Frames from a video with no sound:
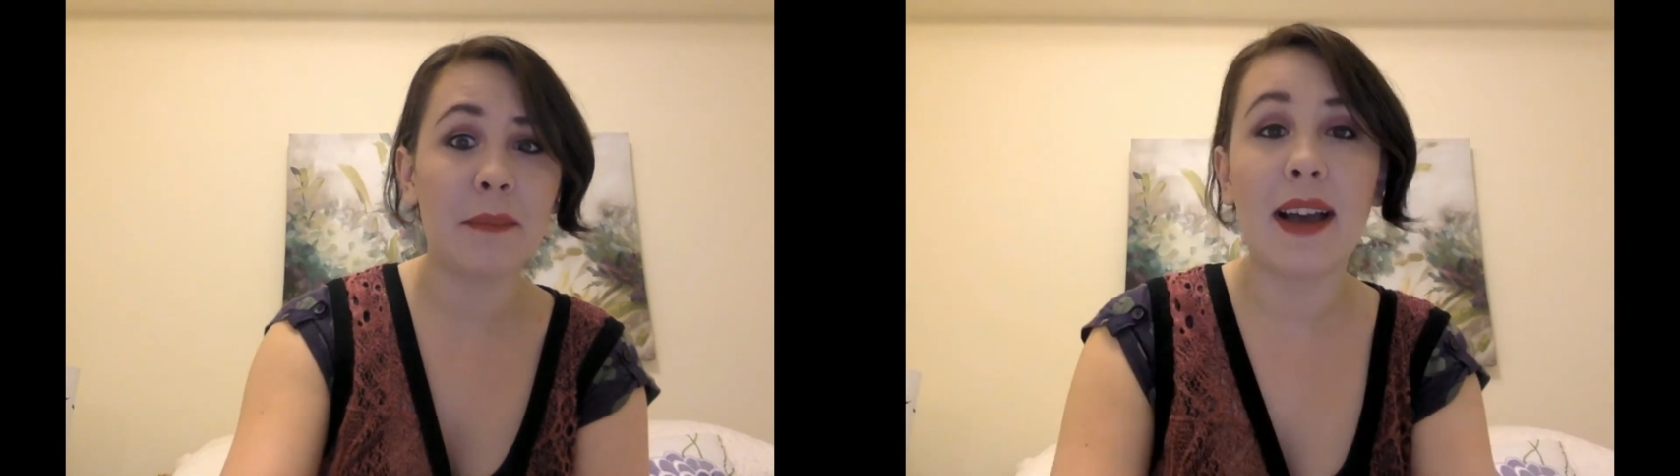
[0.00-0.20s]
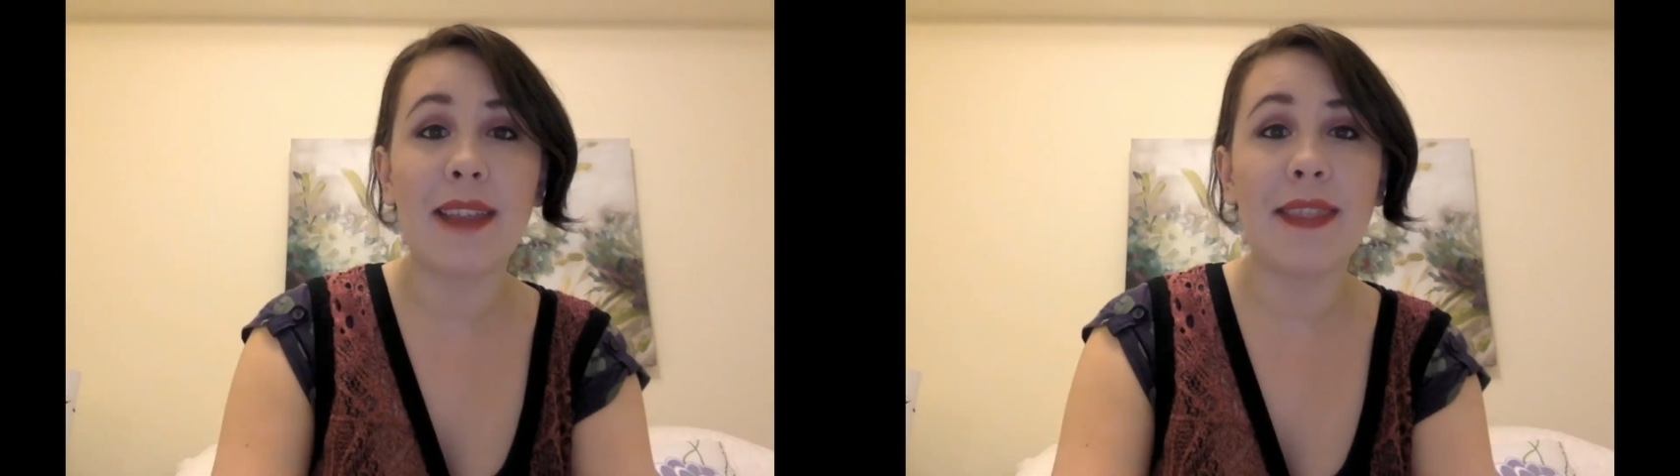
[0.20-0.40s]

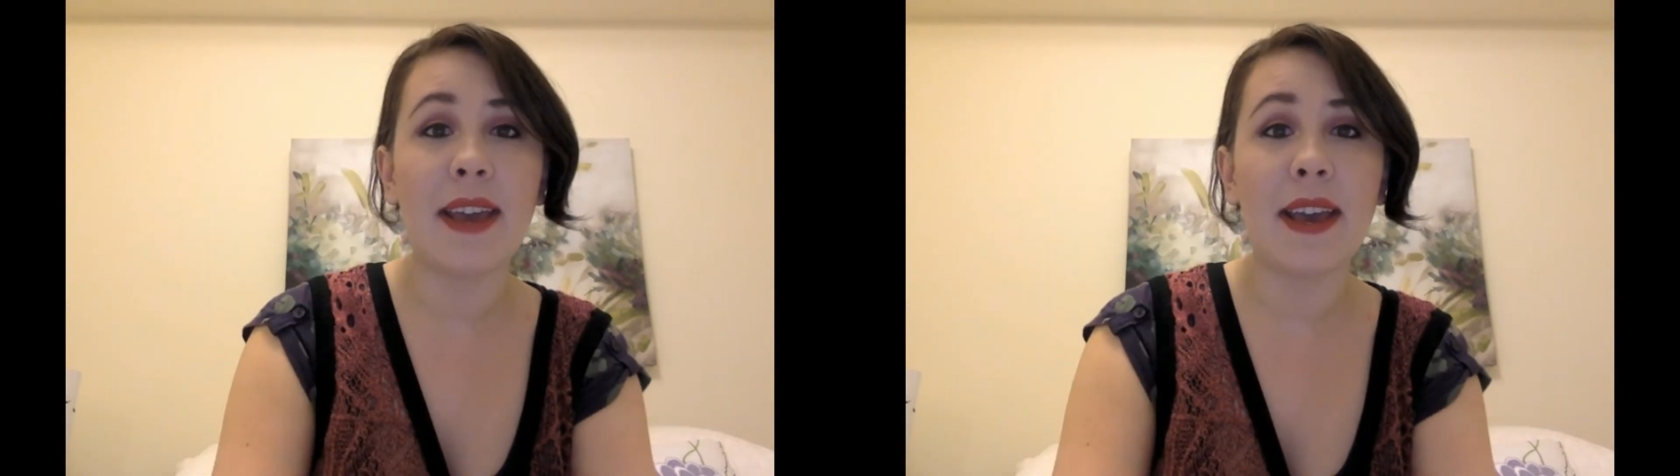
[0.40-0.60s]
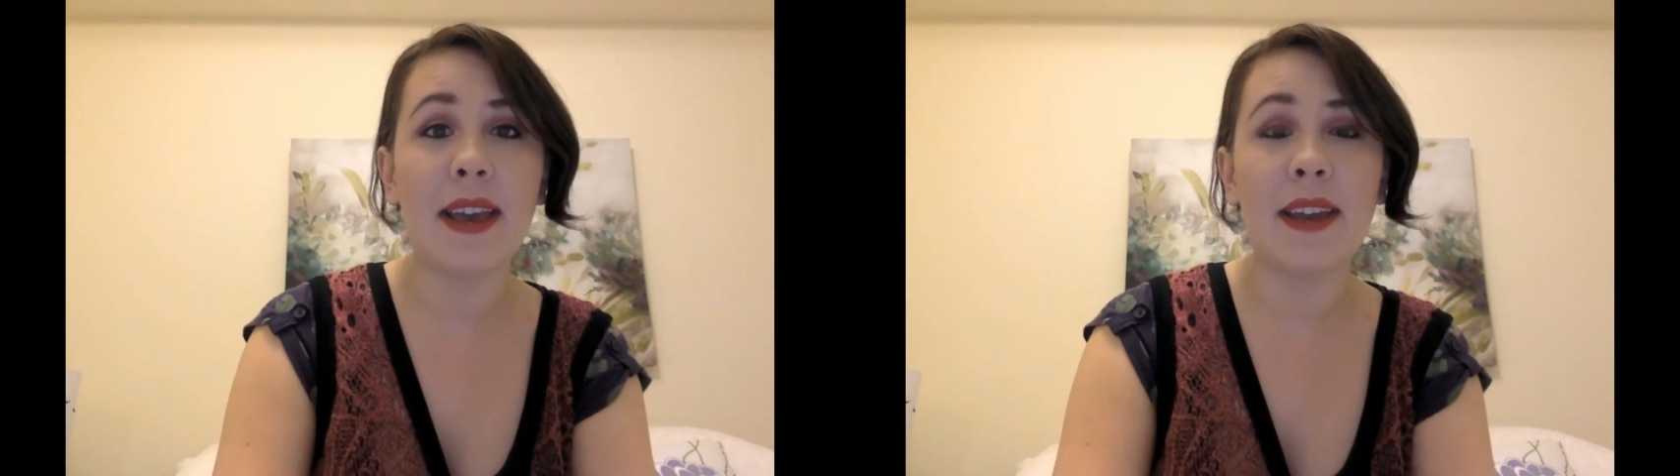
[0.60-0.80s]
And
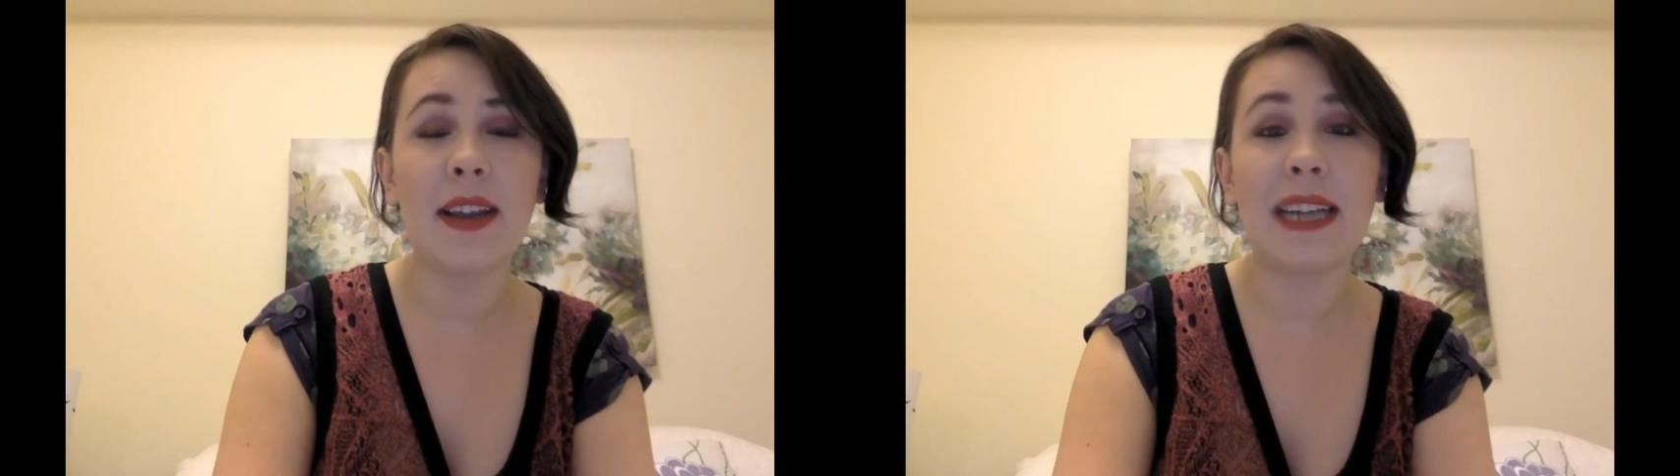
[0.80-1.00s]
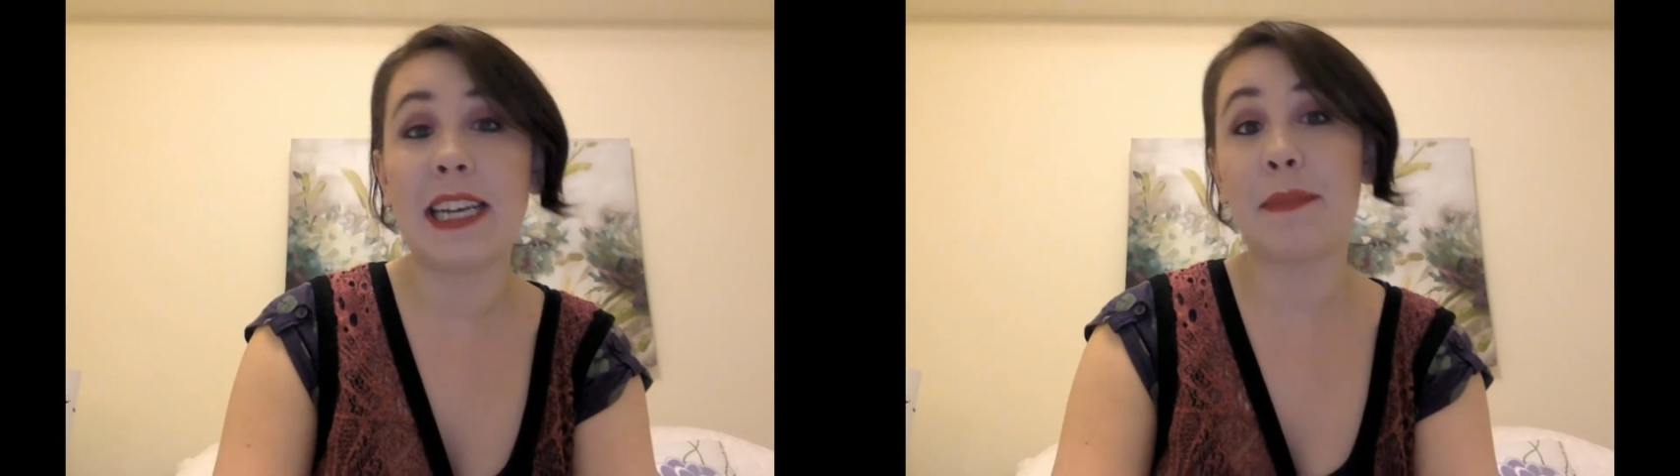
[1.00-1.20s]
then
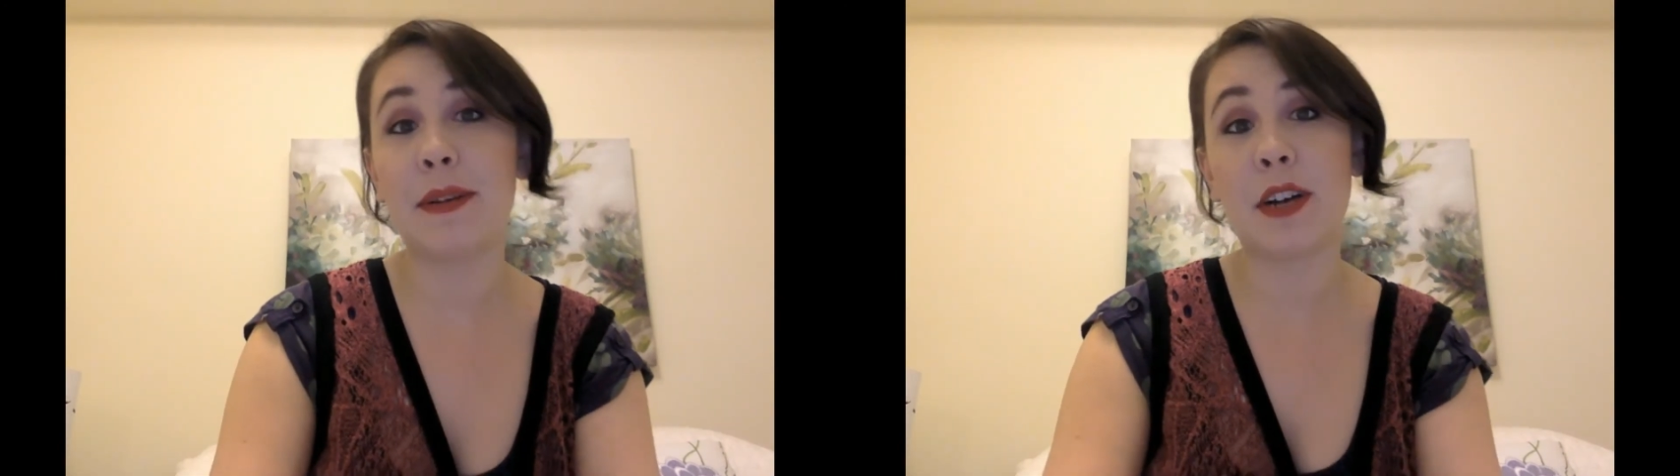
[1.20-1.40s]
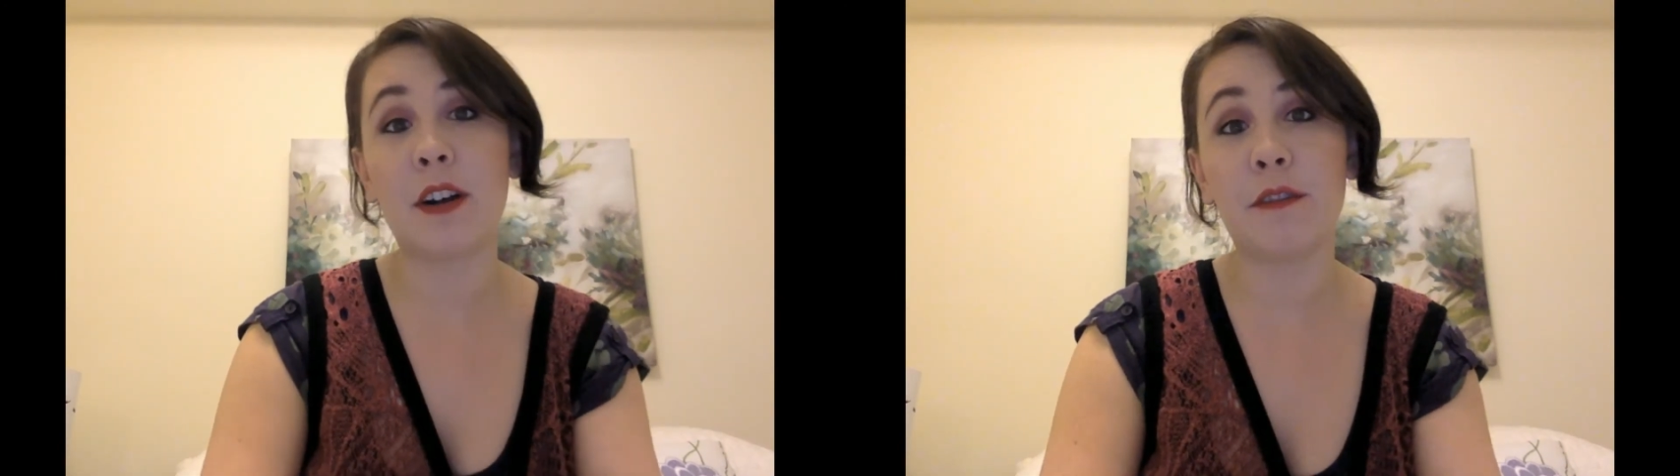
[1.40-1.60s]
I take
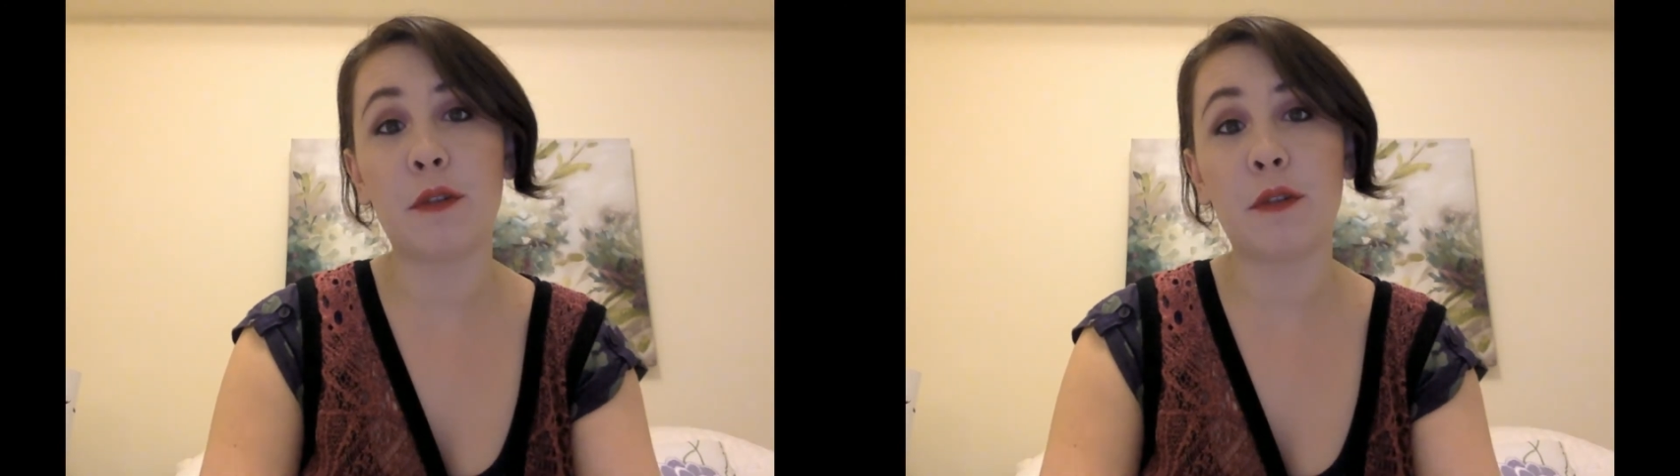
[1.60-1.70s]
my dog